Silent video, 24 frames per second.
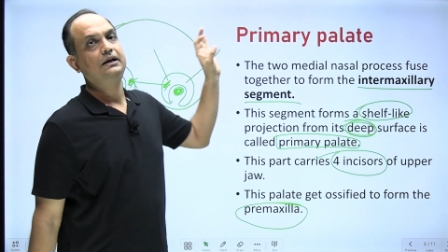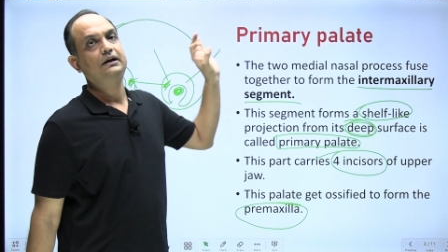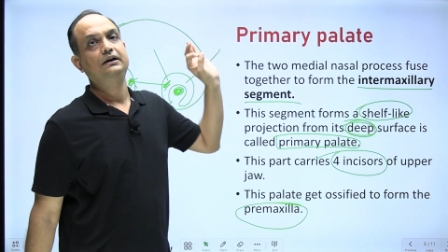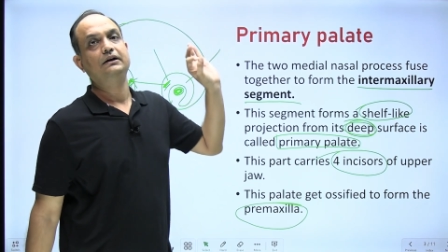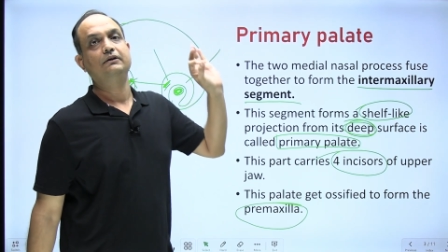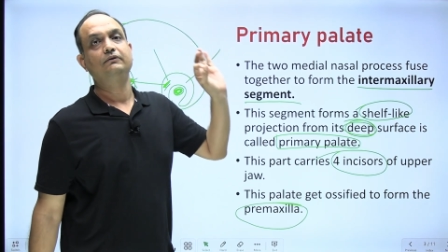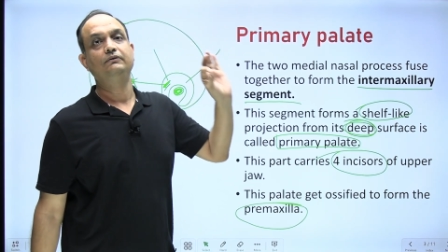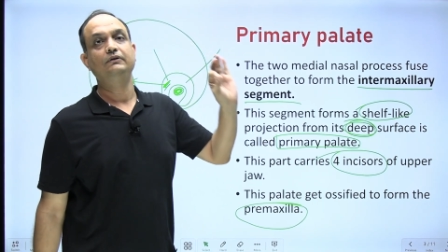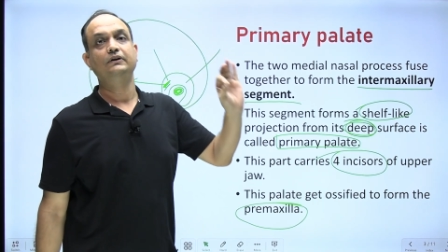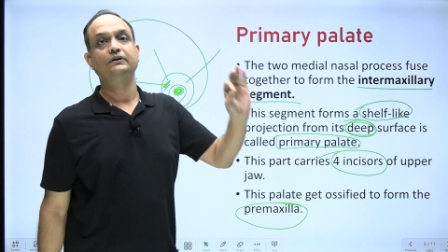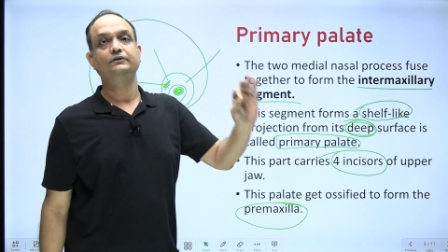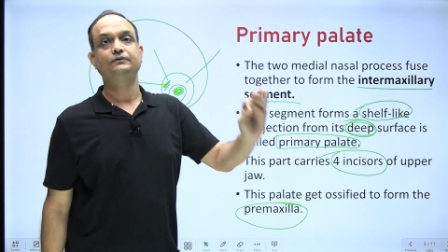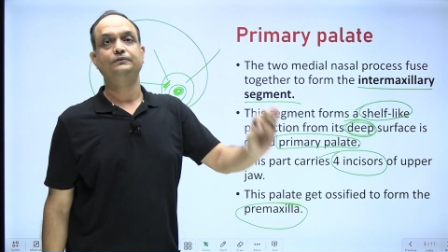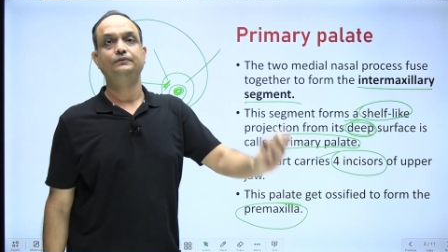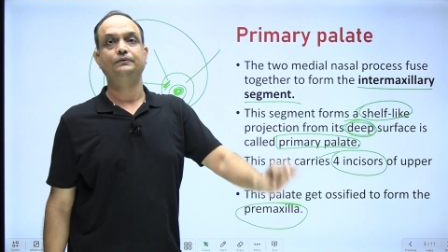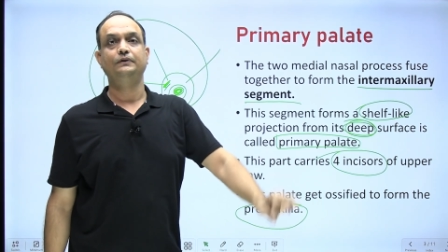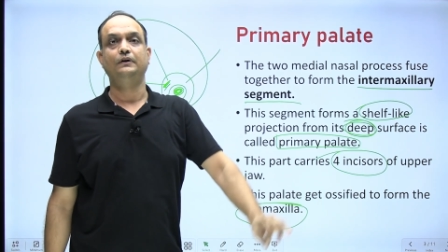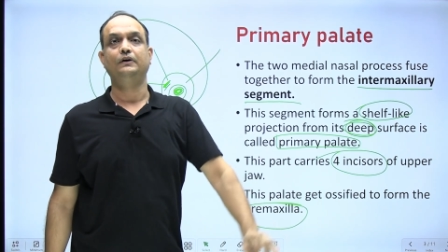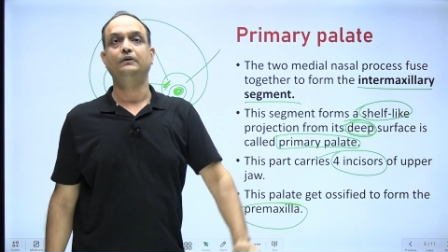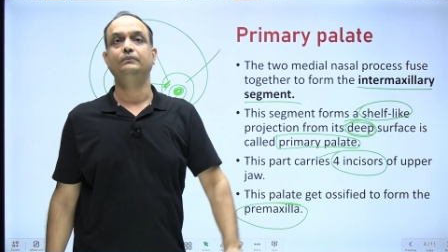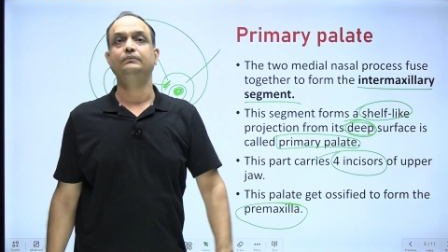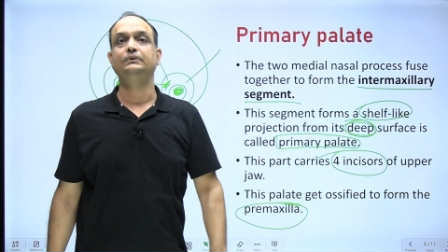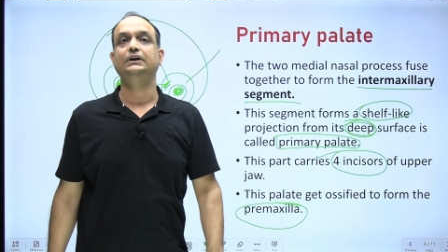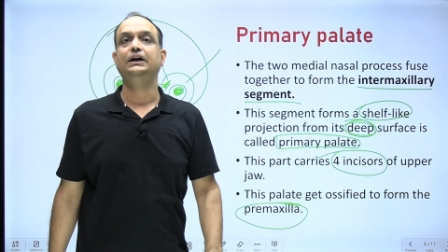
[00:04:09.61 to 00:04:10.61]
develops
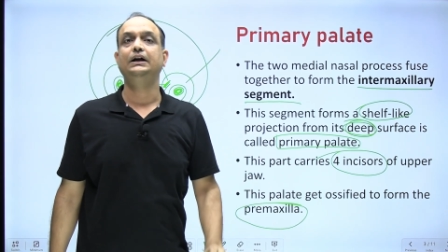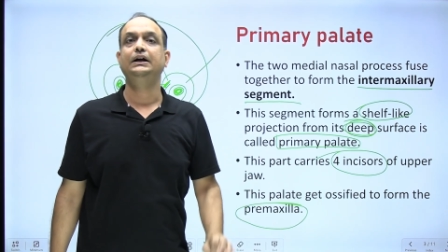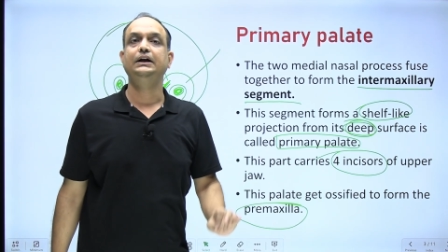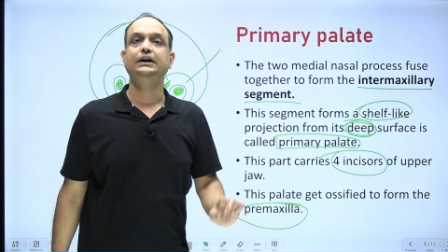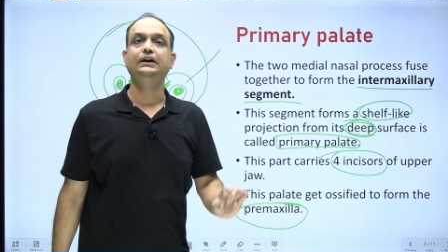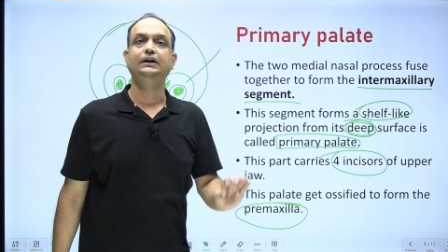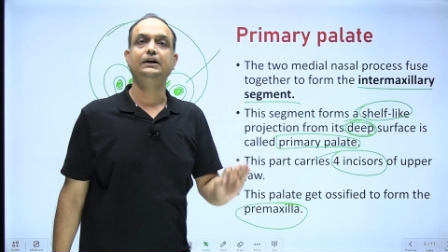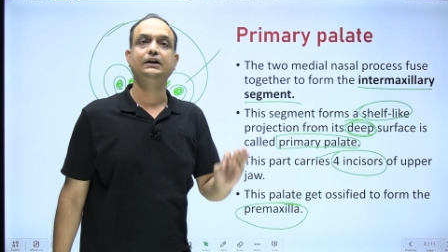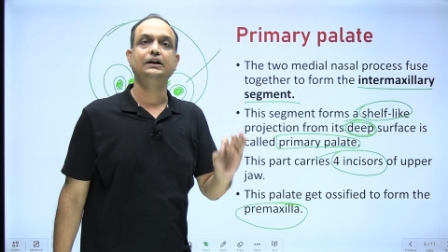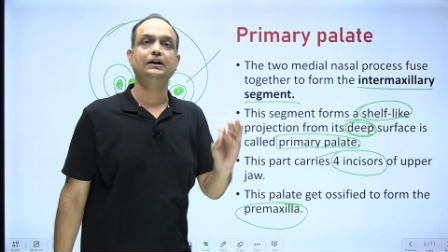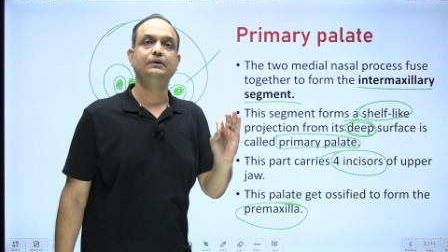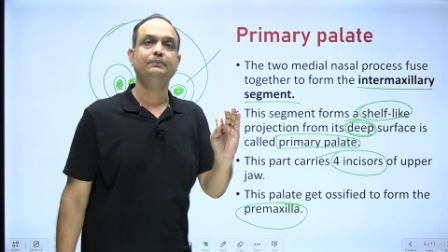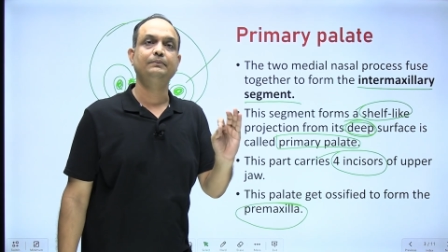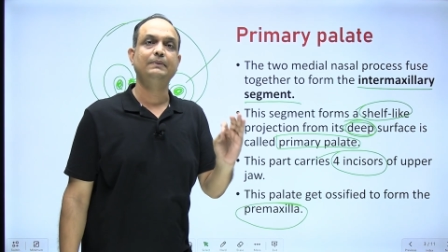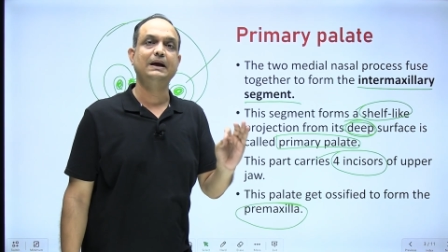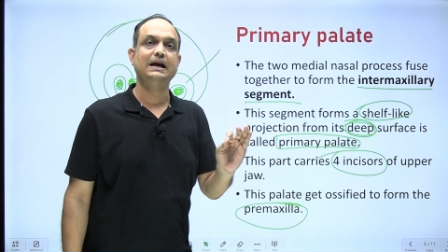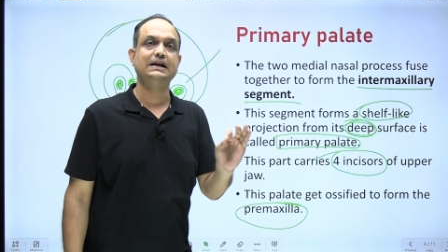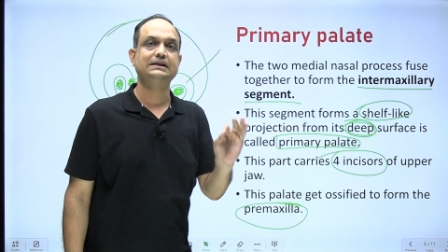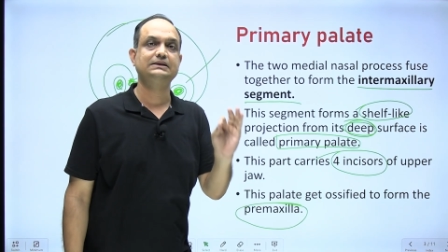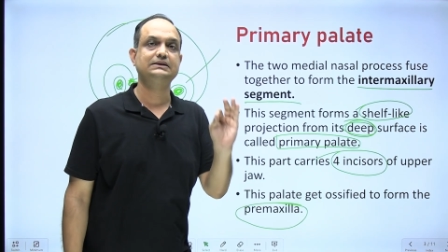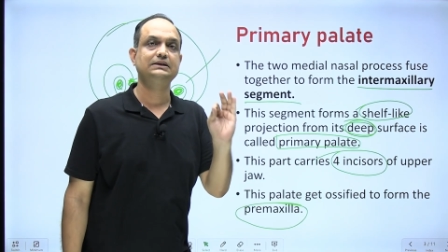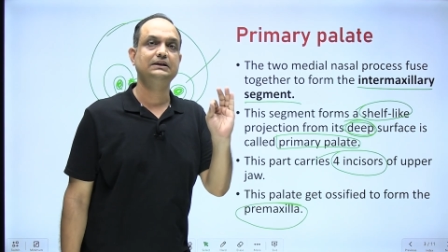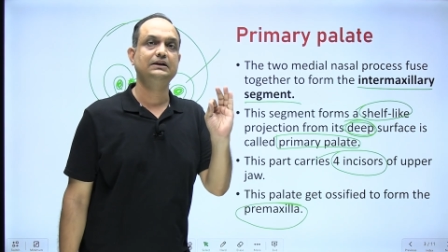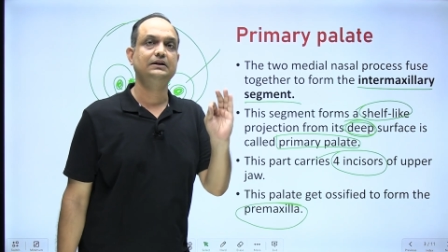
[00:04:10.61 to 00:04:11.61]
from the
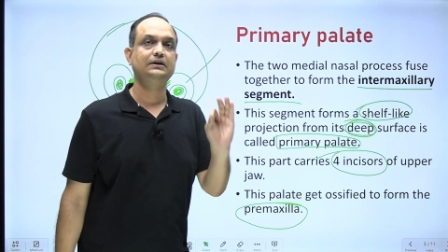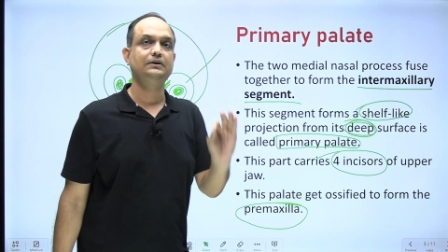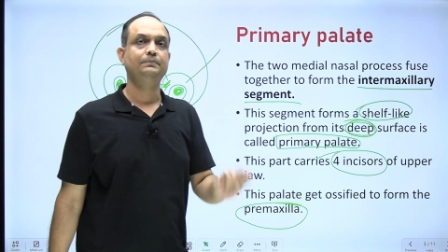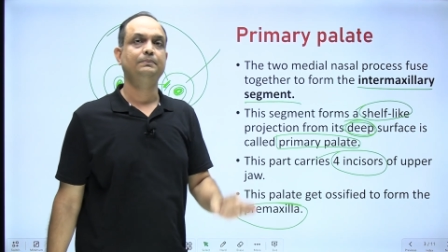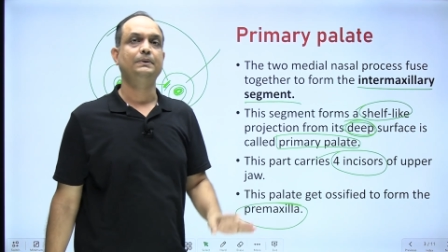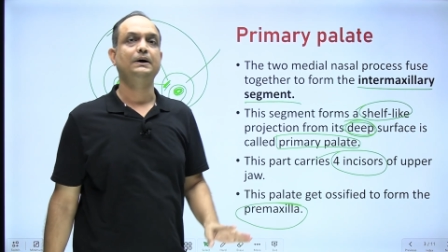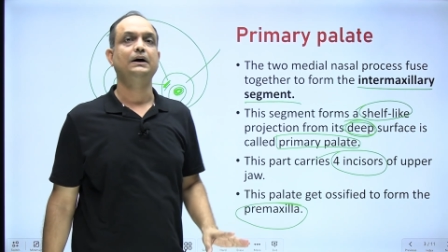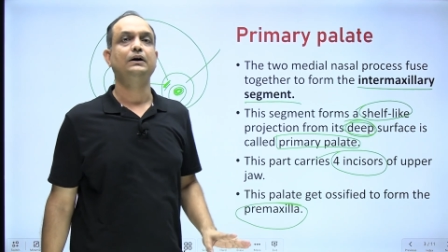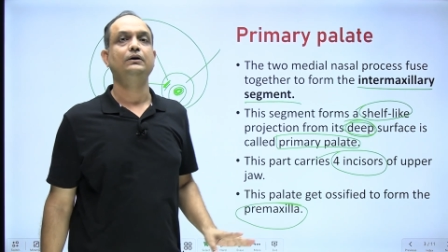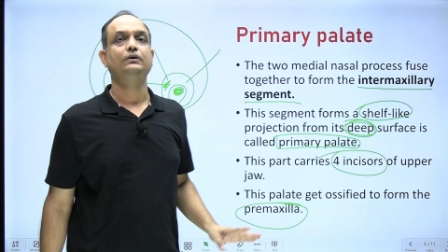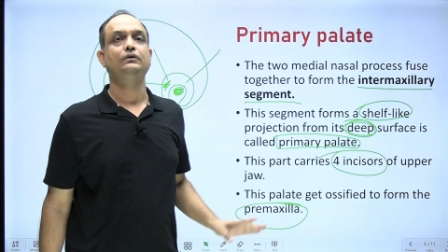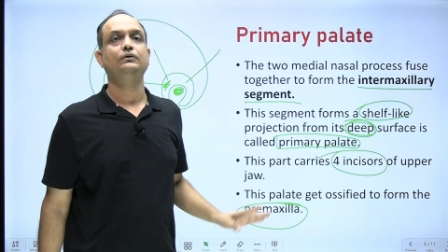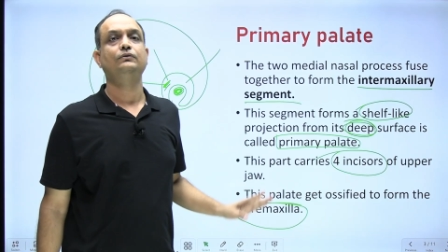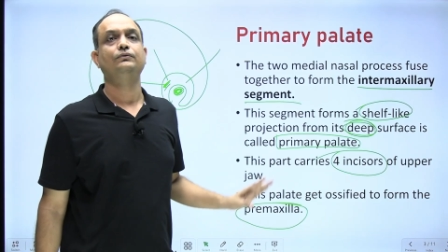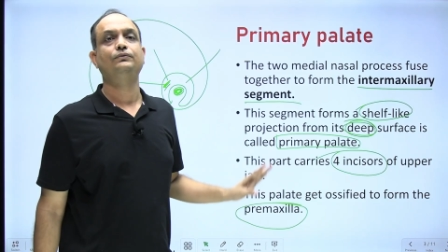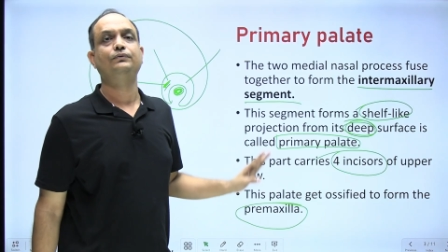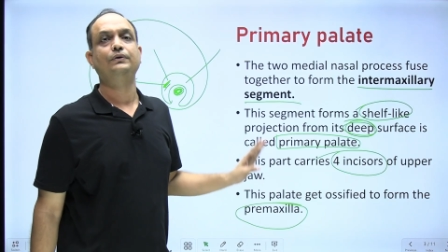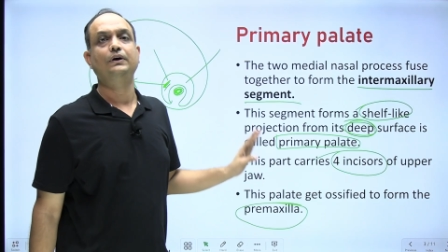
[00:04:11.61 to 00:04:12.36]
intermaxillary part of